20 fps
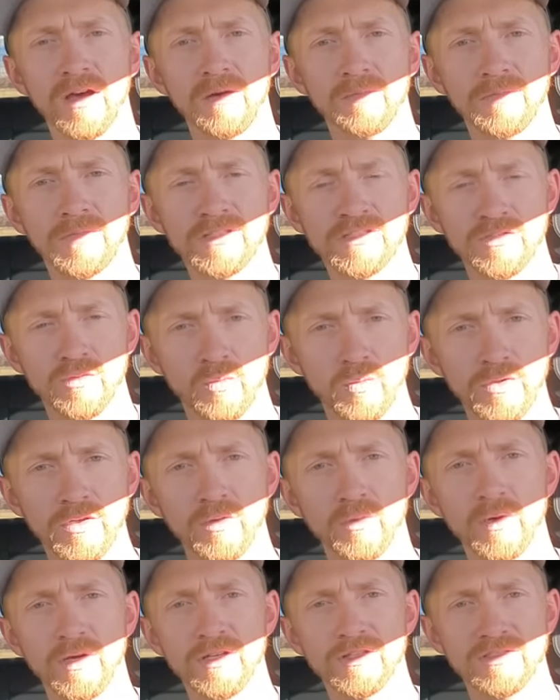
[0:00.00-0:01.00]
because the wheel
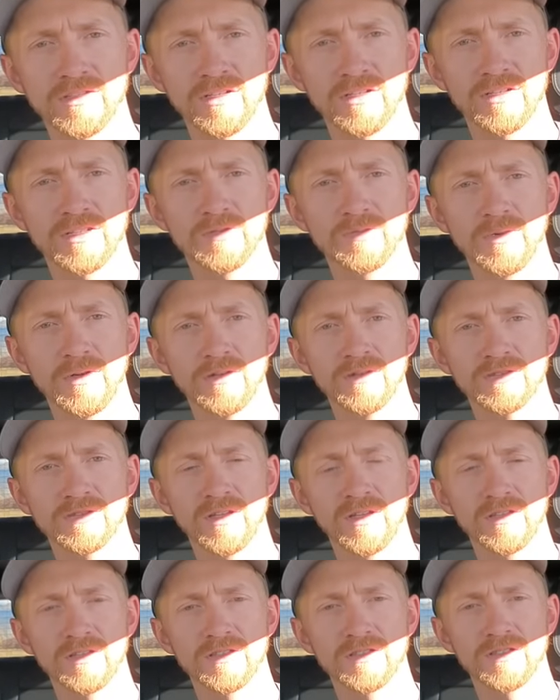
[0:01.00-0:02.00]
wells are exposed
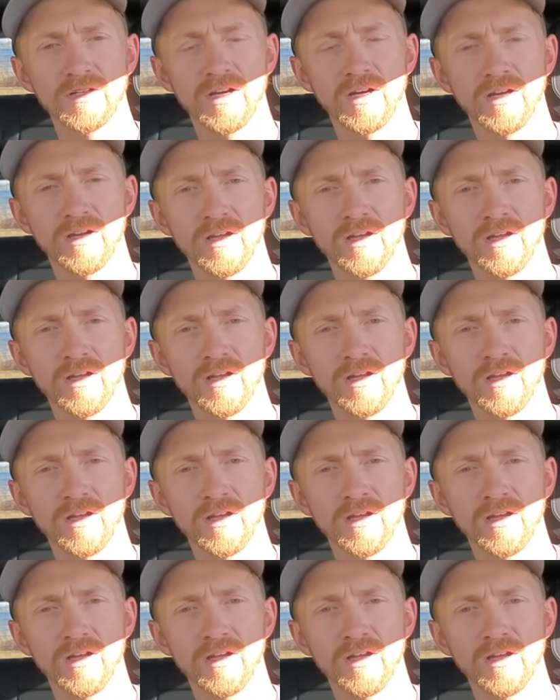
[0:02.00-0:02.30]
on the truck,